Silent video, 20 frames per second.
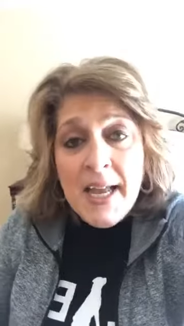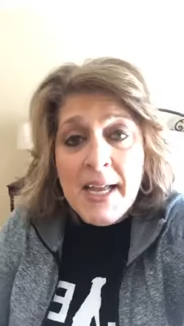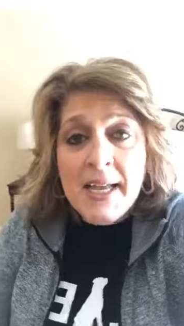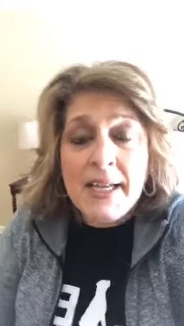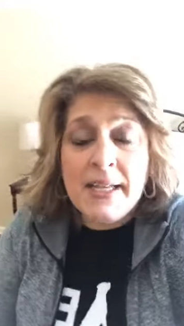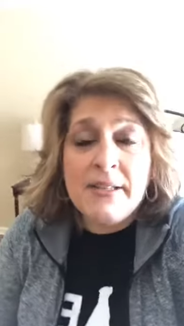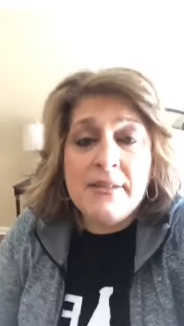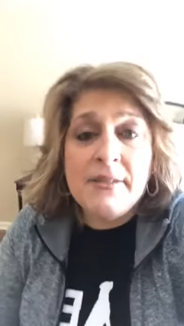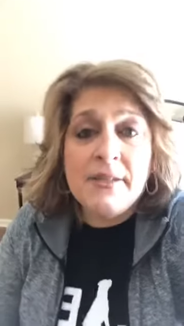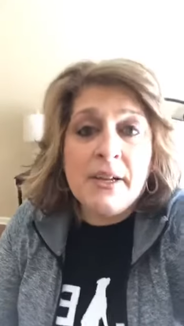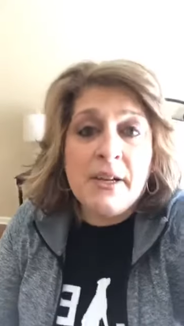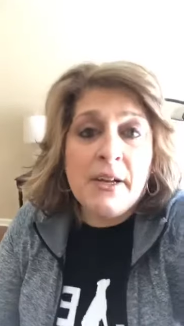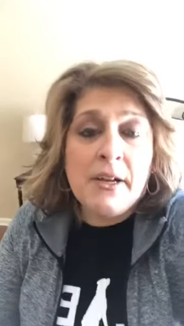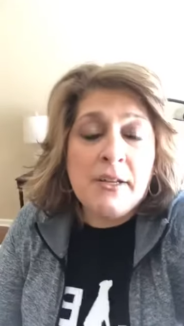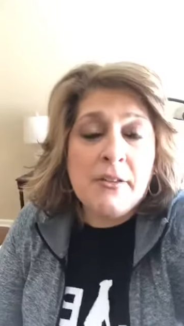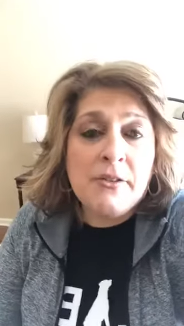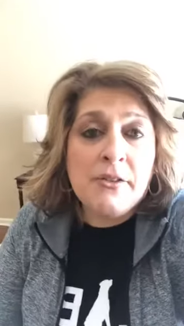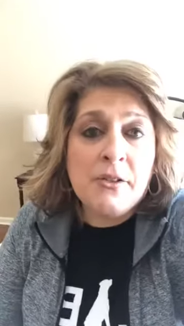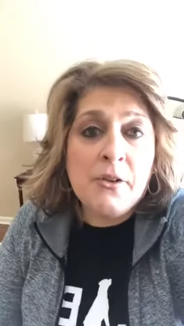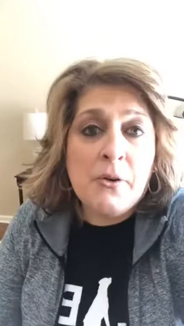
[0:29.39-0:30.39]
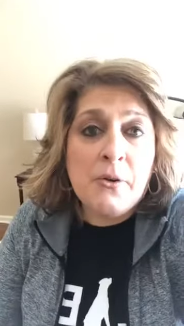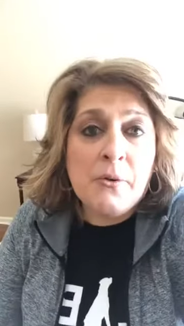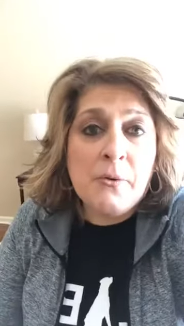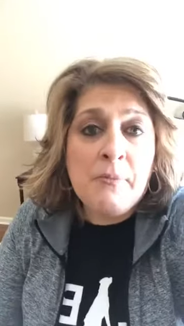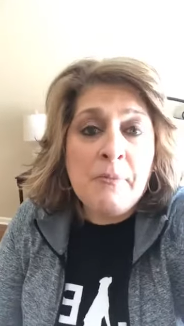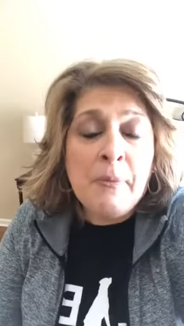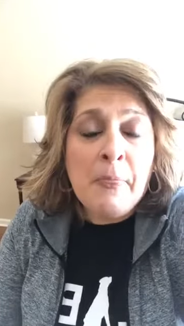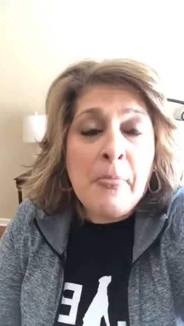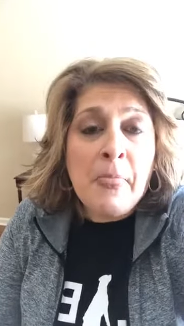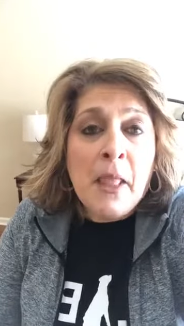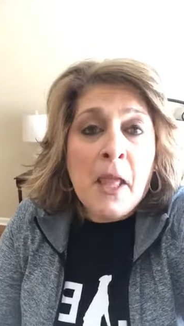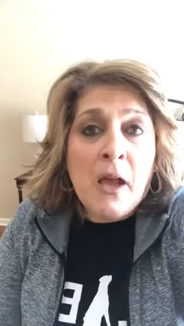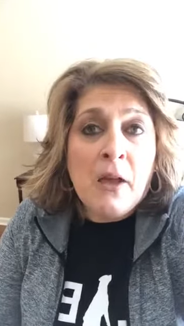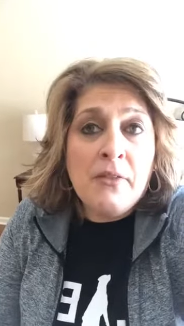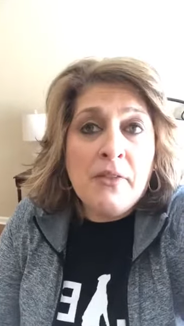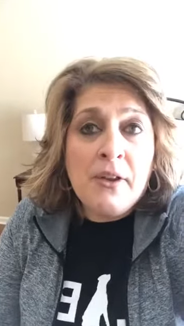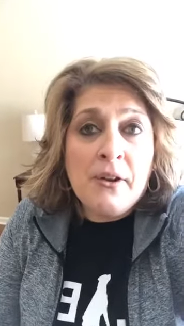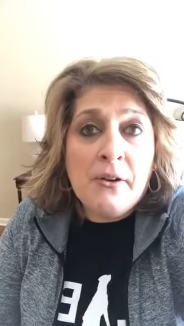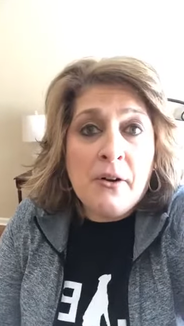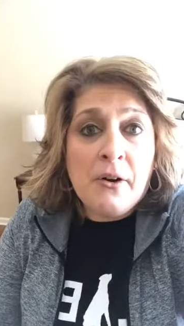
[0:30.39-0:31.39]
And uh, so,
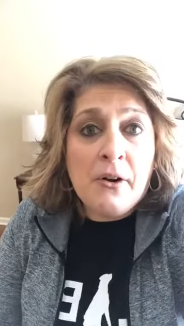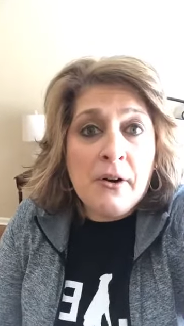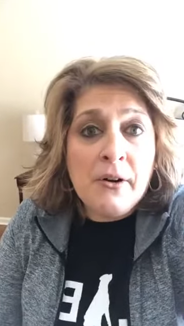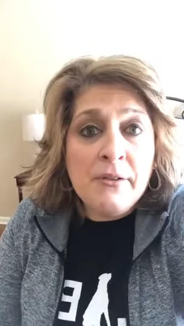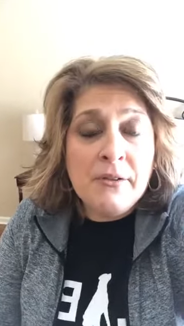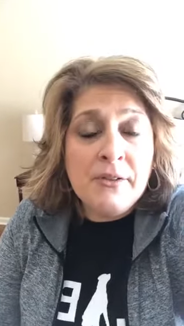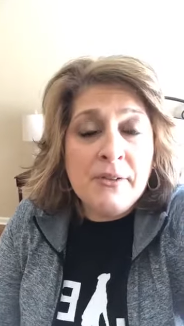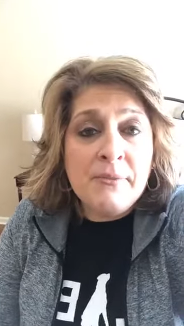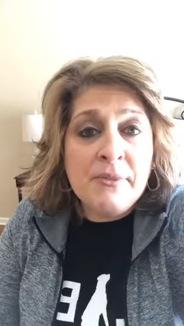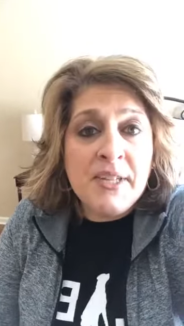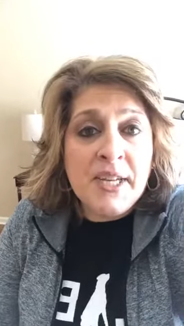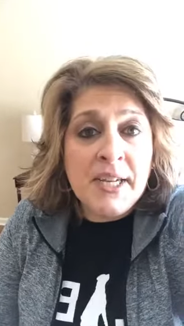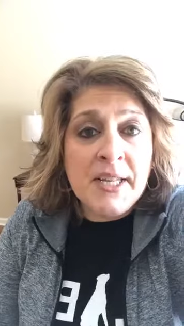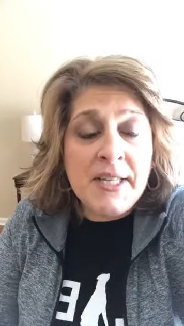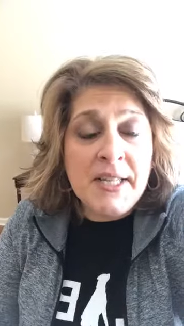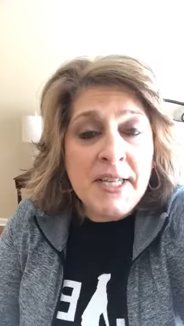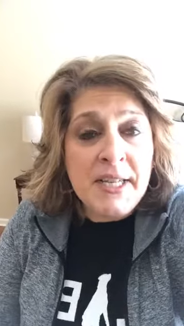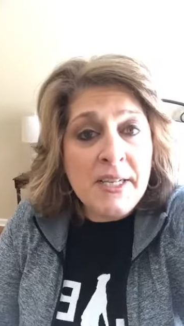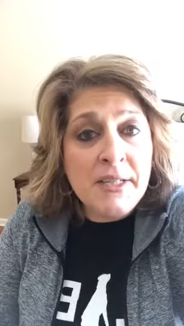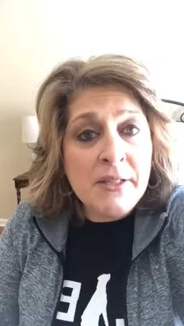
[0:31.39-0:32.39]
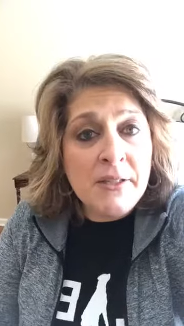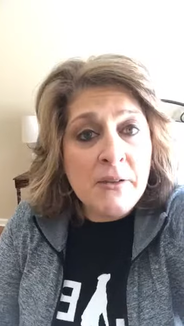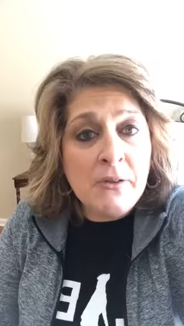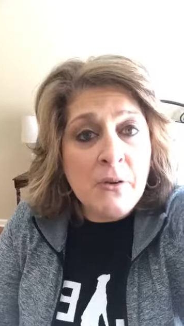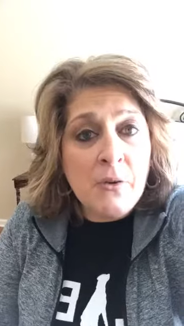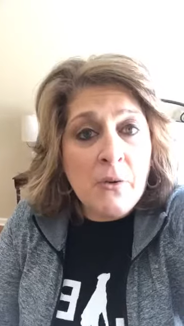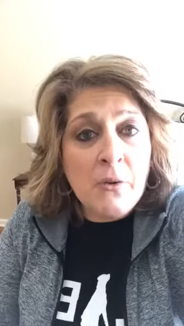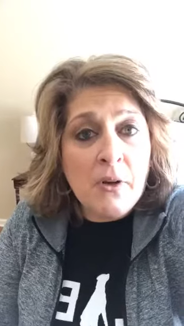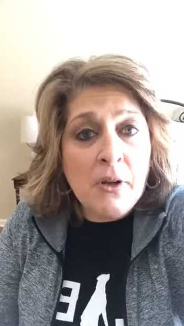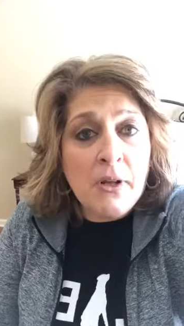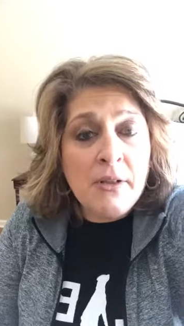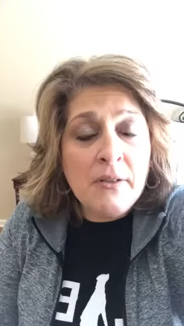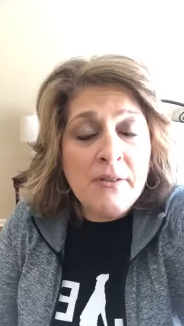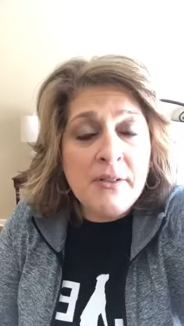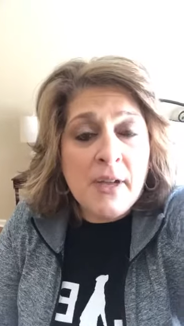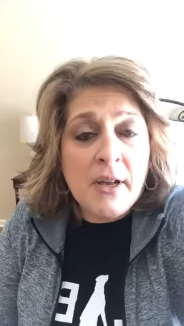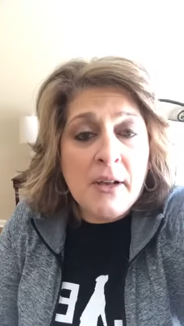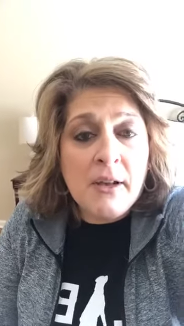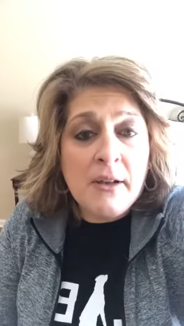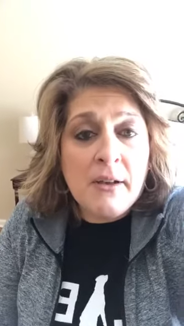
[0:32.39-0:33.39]
there are some techniques
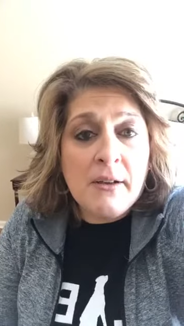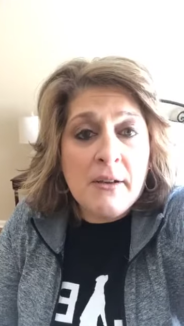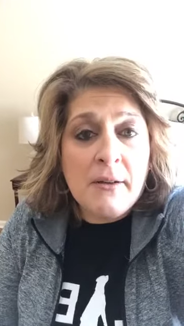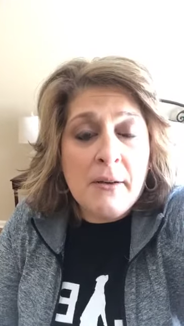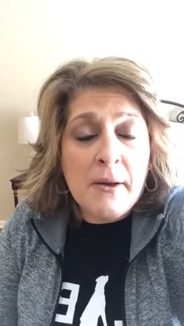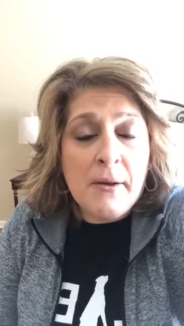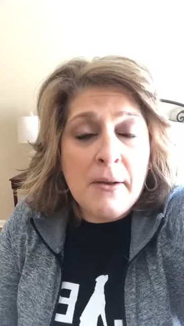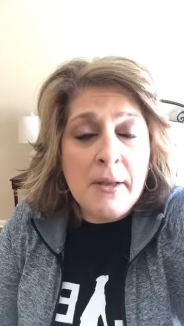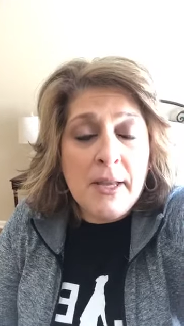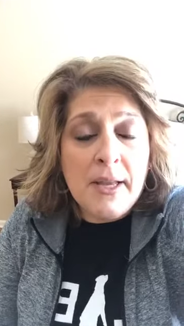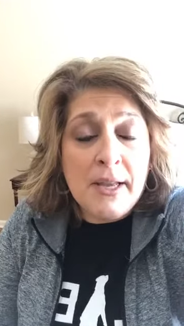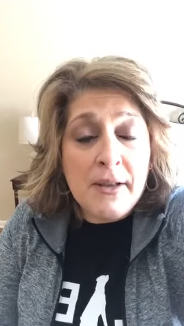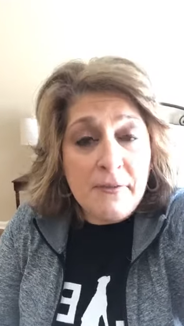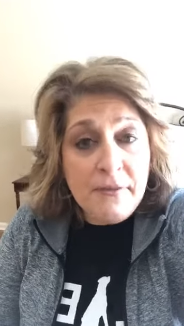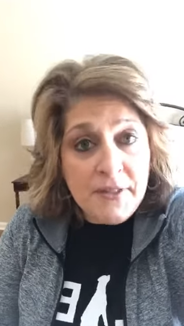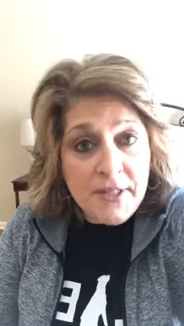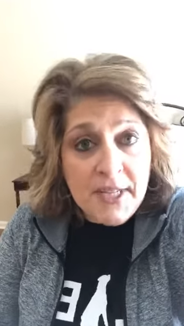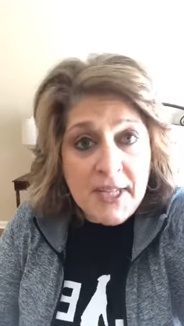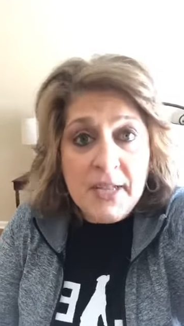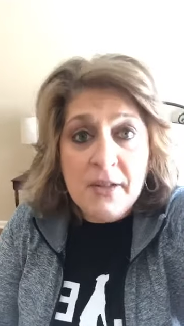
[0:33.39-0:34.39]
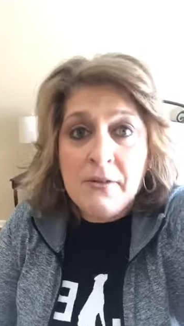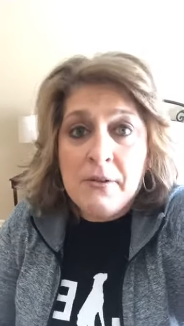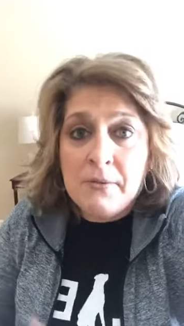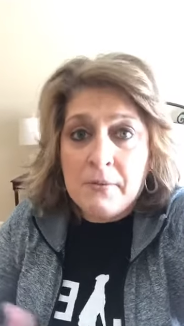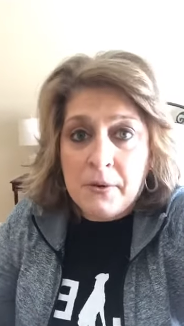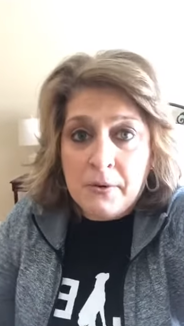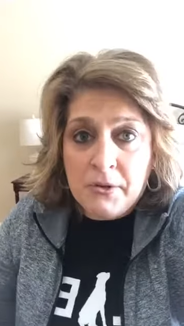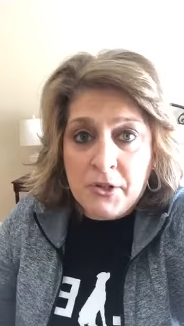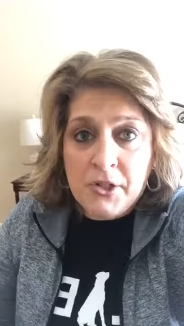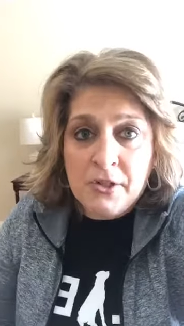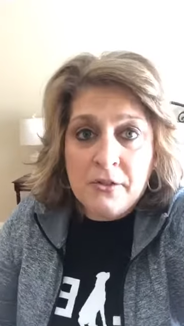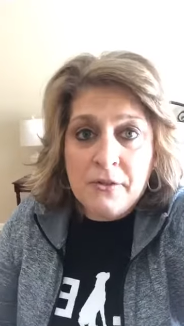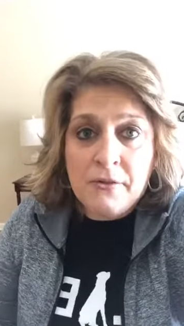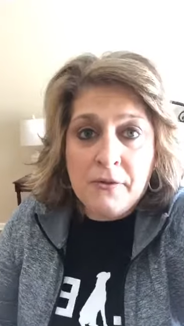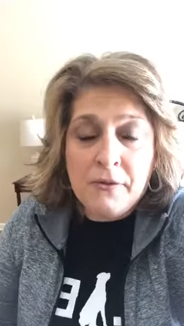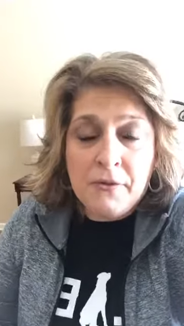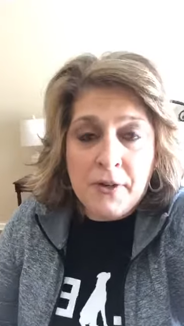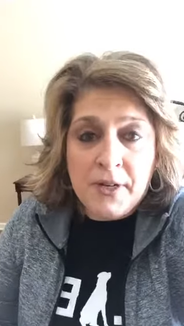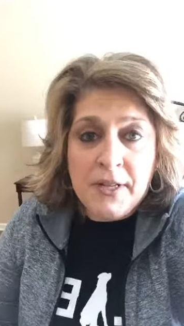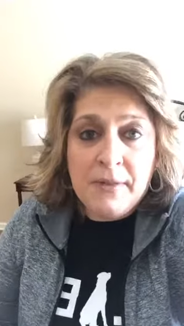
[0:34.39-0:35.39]
called uh, EFT or emotional
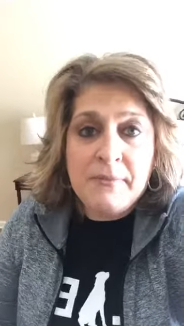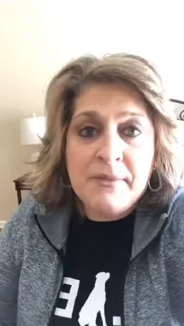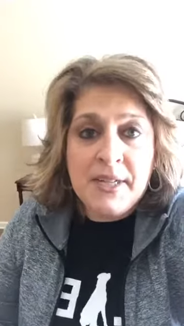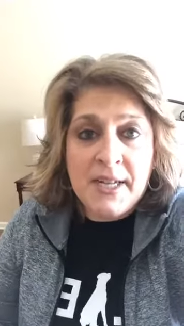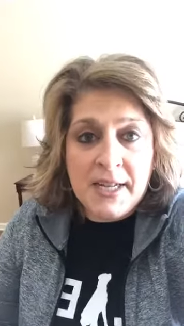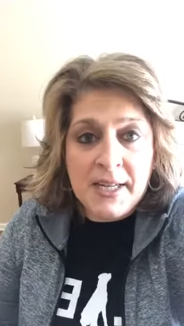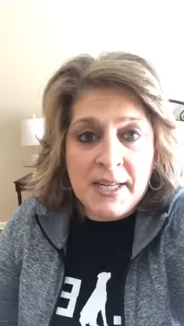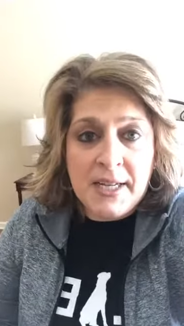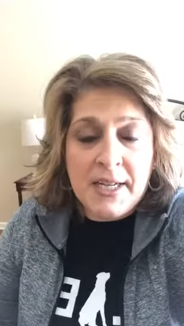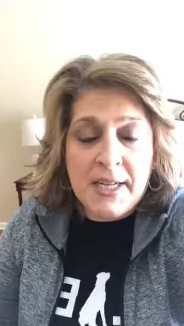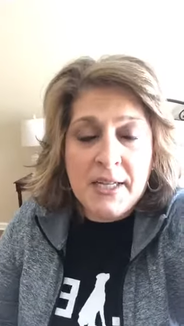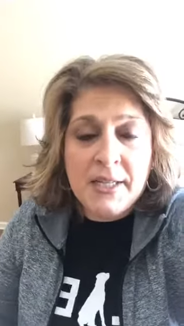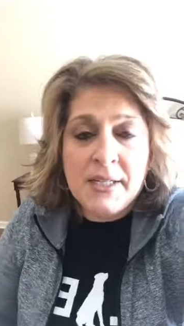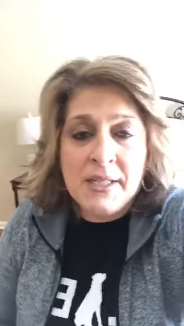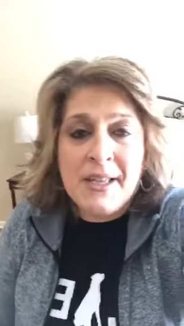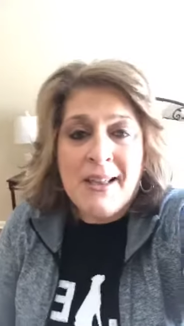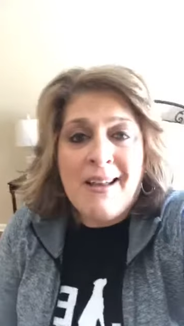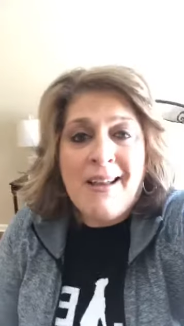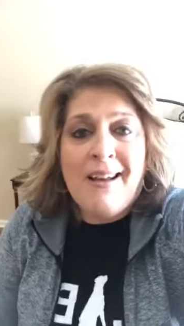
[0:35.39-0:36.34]
freedom techniques